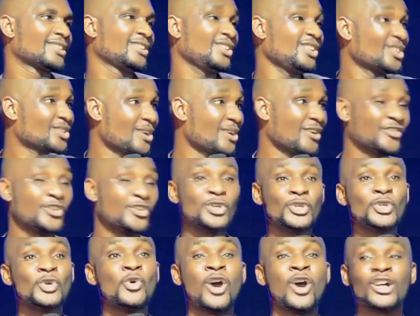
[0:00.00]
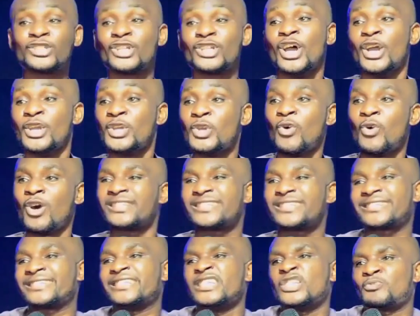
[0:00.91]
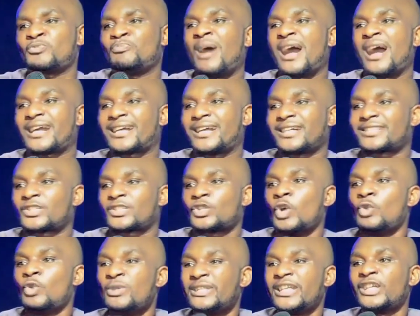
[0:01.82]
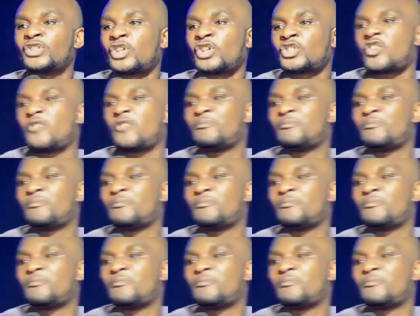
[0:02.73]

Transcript: There's some of you, you want six packs with a touch